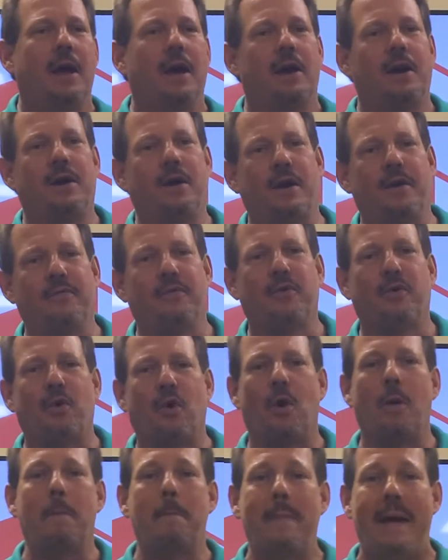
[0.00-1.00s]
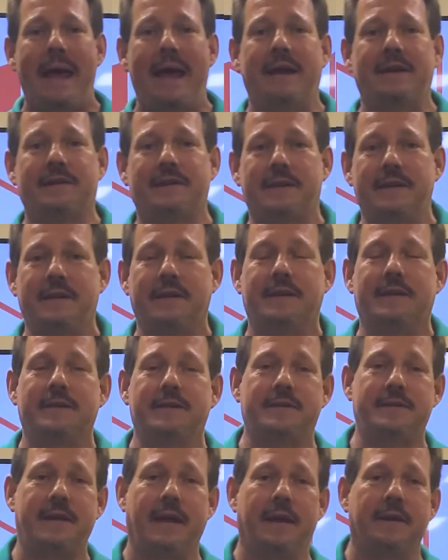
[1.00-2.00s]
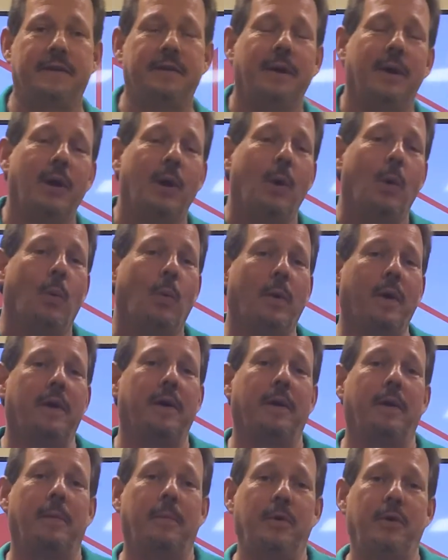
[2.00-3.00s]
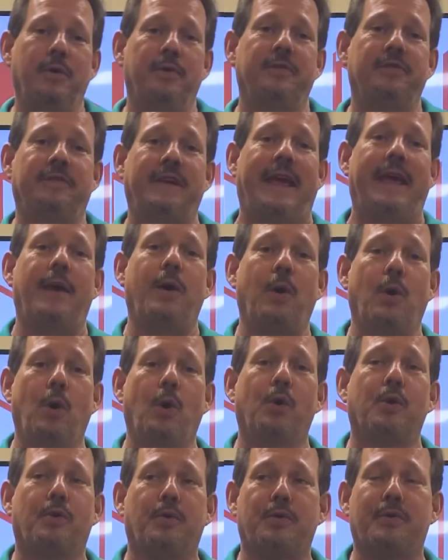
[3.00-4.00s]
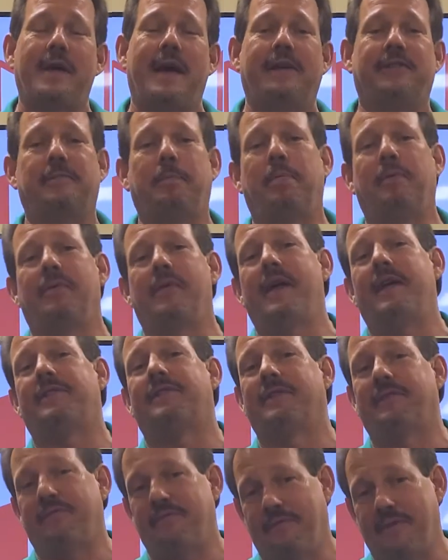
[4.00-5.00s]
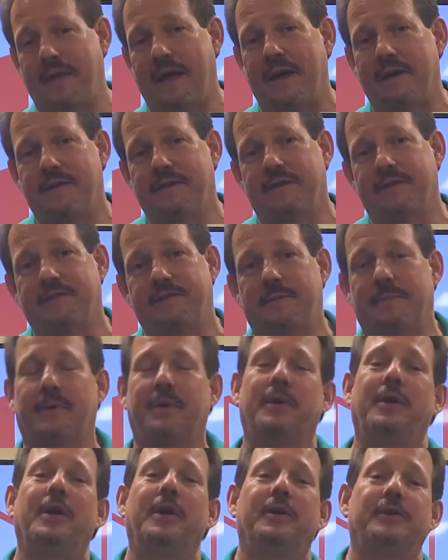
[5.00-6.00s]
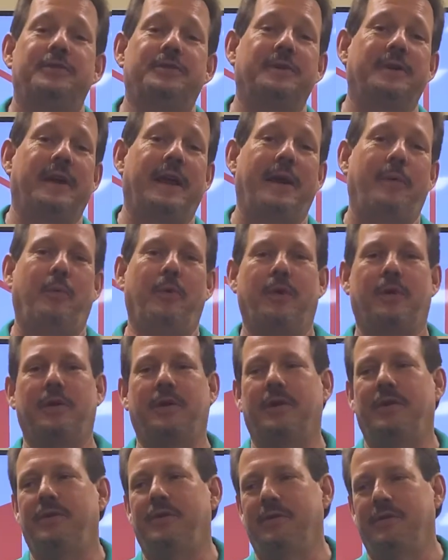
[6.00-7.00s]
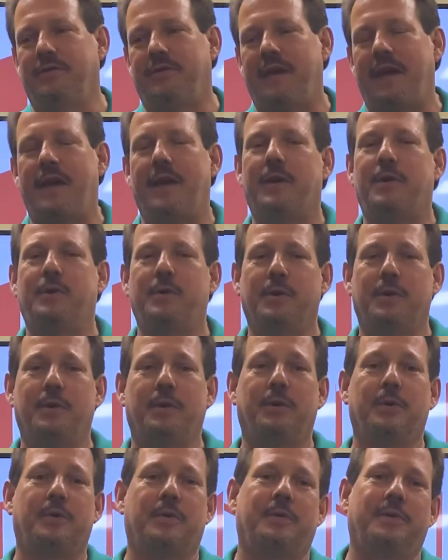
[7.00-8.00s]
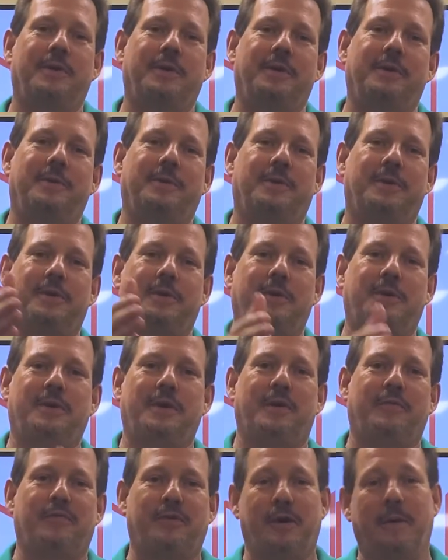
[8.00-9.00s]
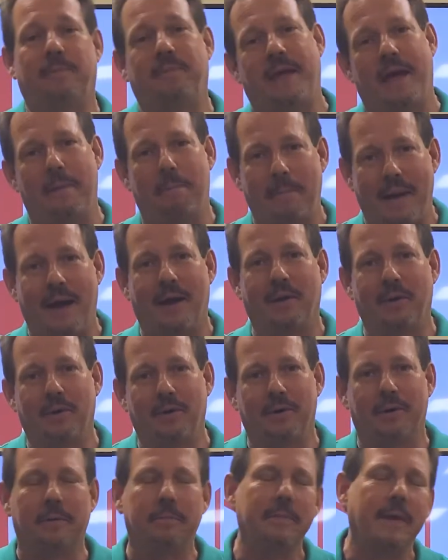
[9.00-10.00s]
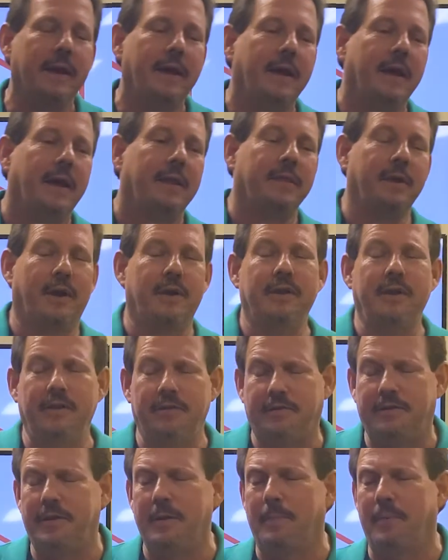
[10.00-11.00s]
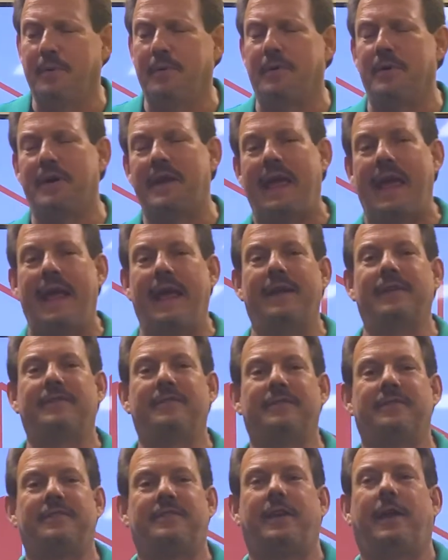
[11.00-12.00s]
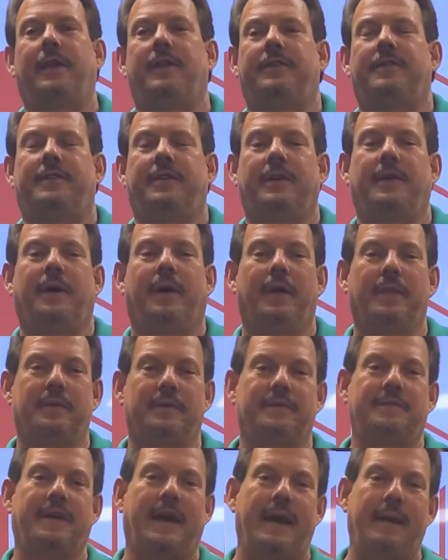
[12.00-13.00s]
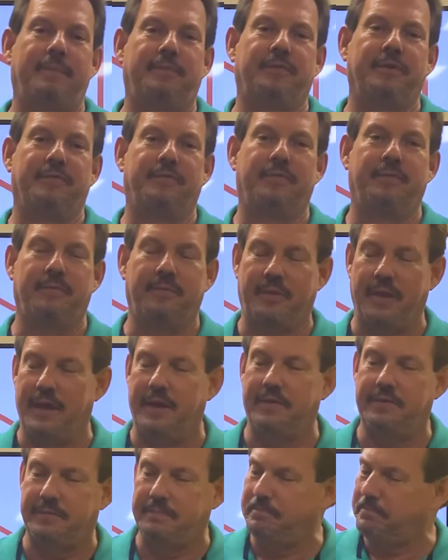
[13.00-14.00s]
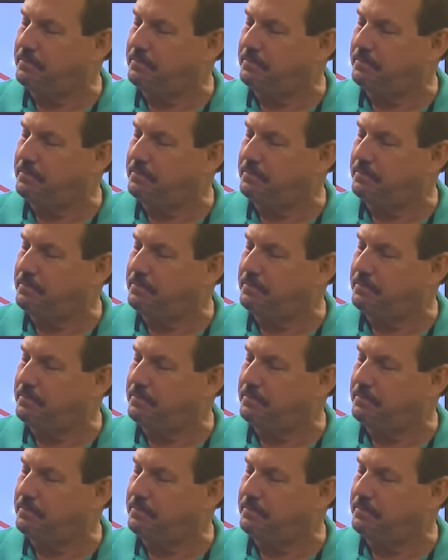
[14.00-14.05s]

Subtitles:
cover or masking scent, we're going to use a odor that's pleasant for that customer so that we're going to use a good odor in order to cover up that malodor. Now these typical cans of scents and other types of things,